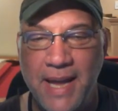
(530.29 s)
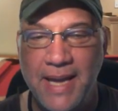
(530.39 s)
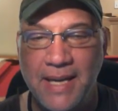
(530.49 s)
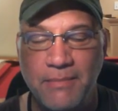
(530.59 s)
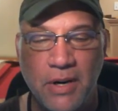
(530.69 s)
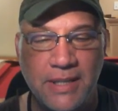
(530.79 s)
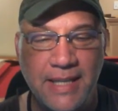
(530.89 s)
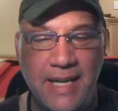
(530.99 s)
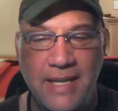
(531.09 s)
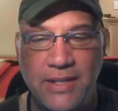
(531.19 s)
and
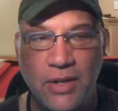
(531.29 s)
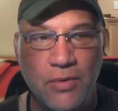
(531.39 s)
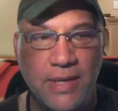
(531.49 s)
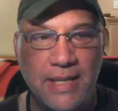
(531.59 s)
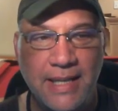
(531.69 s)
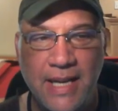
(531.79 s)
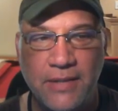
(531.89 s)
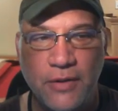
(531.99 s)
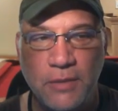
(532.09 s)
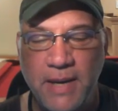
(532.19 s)
Martinez going
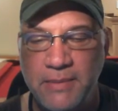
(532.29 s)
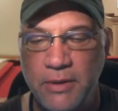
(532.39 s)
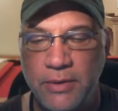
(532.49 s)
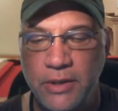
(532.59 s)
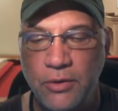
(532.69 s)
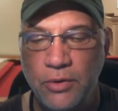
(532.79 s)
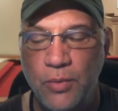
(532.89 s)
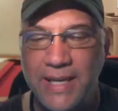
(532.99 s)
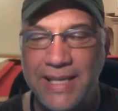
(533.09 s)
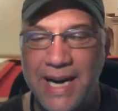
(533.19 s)
against first baseman who had two
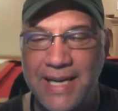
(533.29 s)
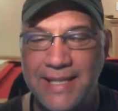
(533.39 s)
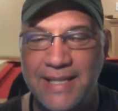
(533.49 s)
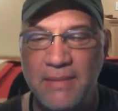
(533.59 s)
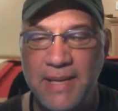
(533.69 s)
twenty-nine, and it's going to